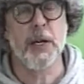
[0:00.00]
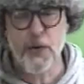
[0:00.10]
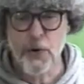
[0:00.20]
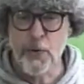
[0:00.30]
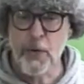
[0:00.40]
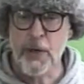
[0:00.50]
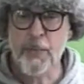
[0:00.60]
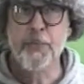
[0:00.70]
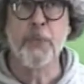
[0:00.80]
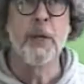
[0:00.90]
who
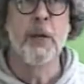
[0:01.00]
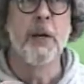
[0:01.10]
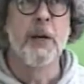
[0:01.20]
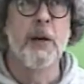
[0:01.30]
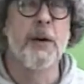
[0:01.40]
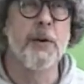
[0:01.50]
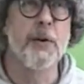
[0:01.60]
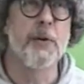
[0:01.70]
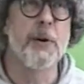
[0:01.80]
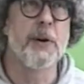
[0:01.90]
um,
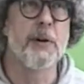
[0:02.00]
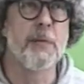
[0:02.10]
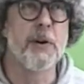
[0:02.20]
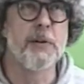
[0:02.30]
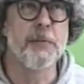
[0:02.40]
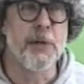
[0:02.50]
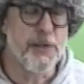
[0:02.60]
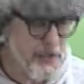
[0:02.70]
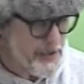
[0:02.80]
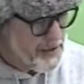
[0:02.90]
who uh, Warren
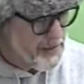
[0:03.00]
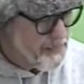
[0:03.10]
mentioned.